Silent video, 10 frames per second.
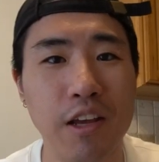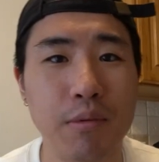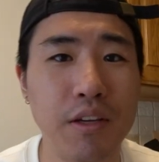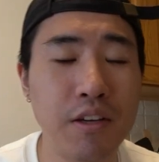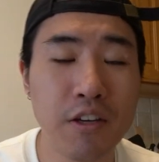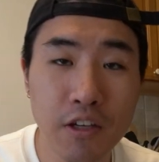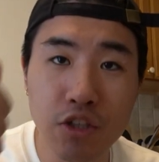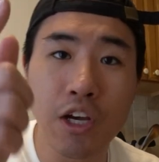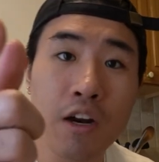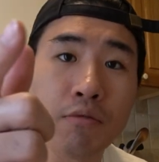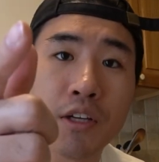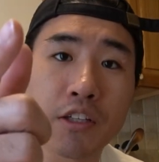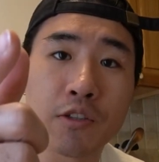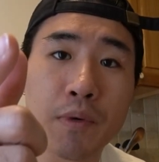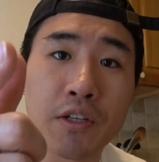AB. Shout out Nick
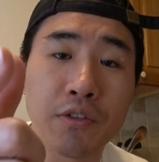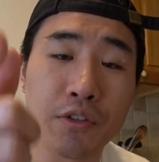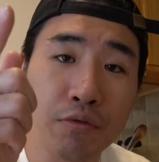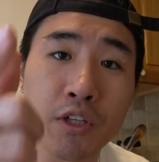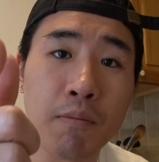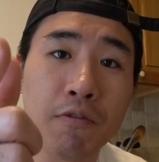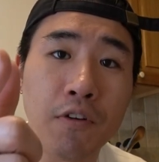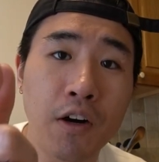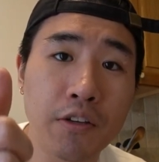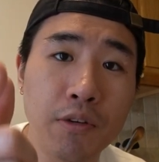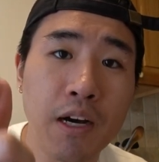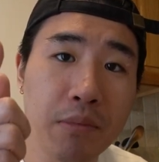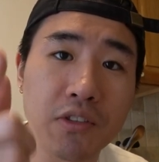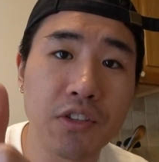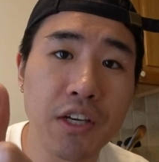especially, you dumb fuck. You got
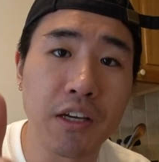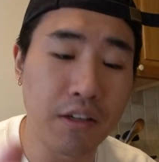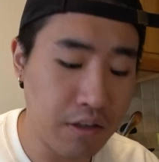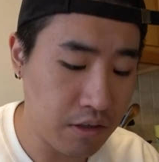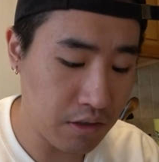me sick.